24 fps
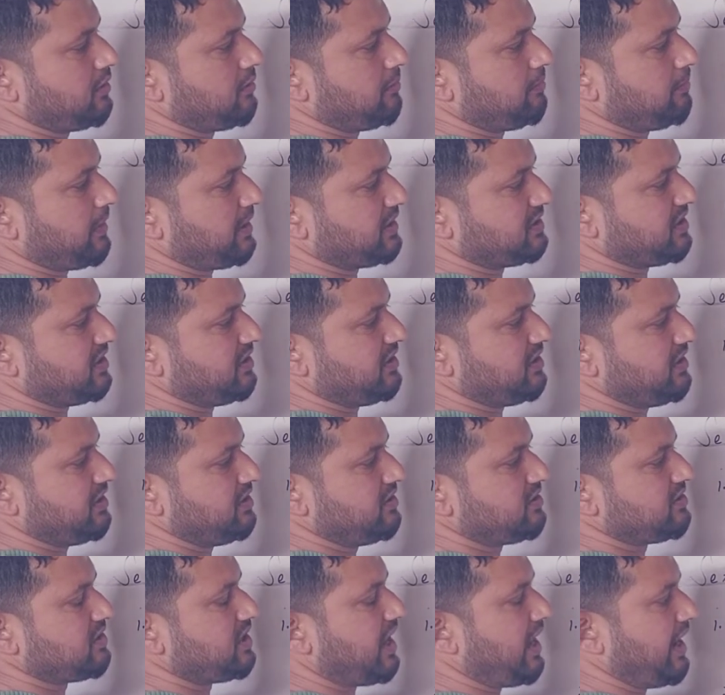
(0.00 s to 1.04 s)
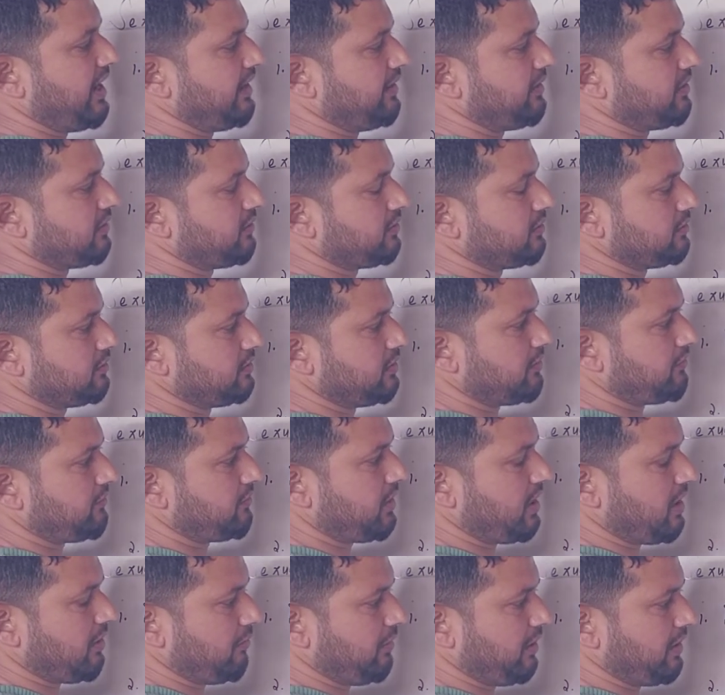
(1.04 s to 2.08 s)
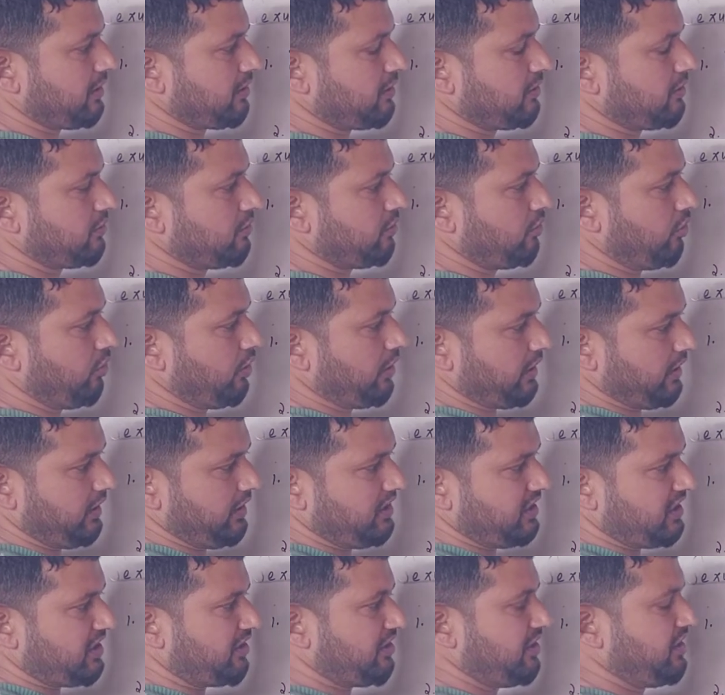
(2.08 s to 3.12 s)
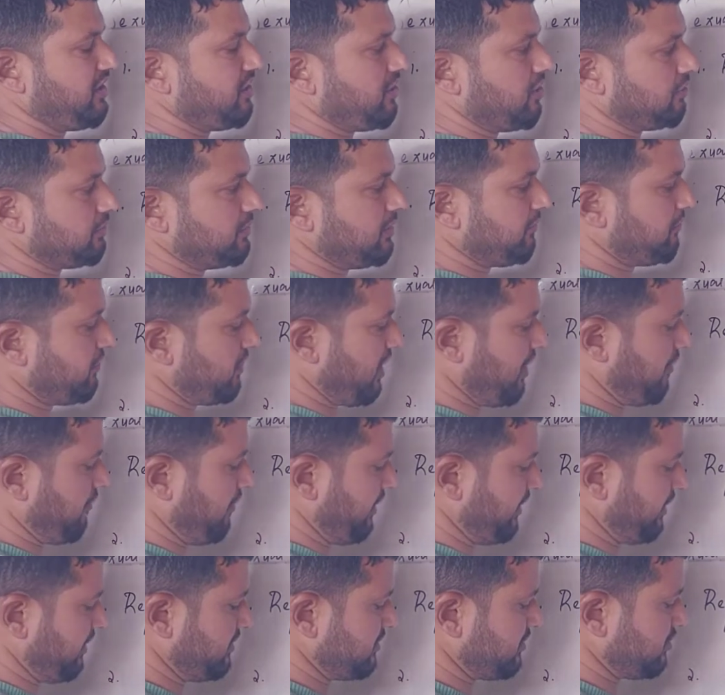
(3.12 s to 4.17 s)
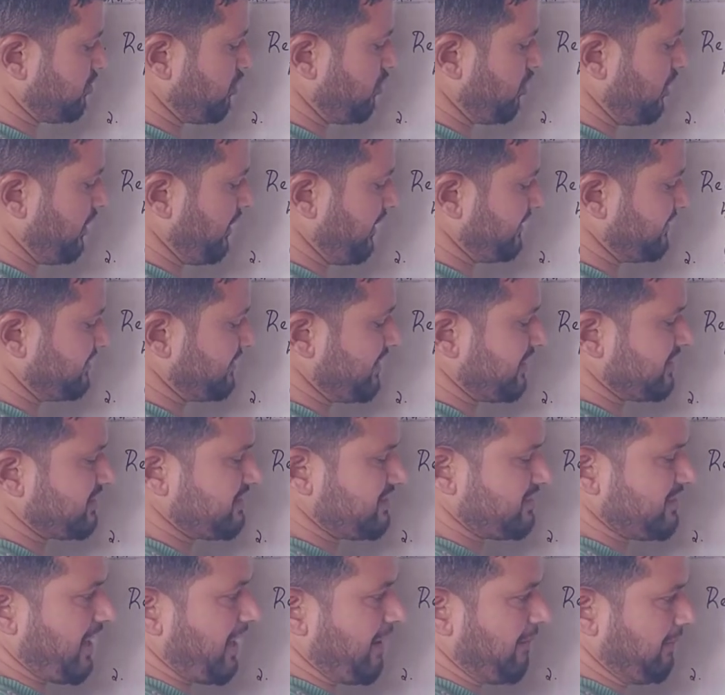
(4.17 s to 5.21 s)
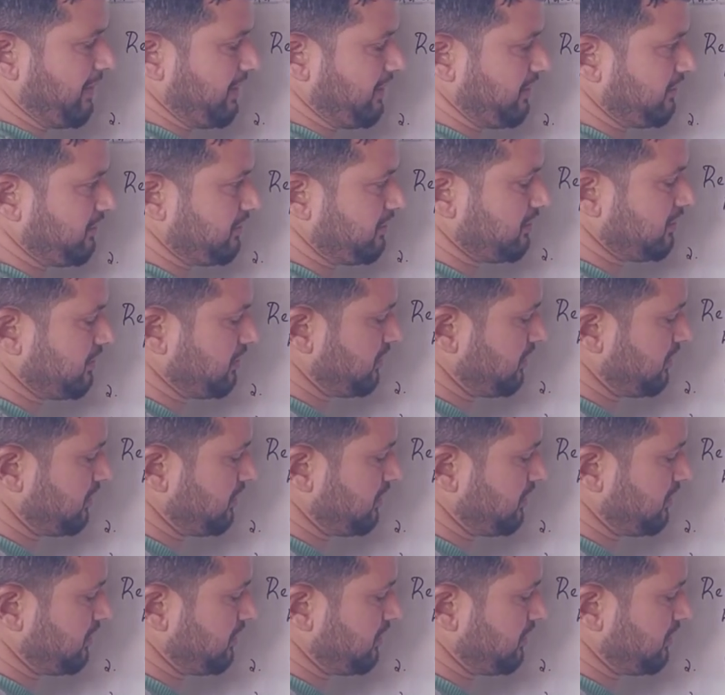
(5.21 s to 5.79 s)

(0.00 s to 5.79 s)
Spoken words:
present inside the flower or inner ring of the flower is called as the stamen.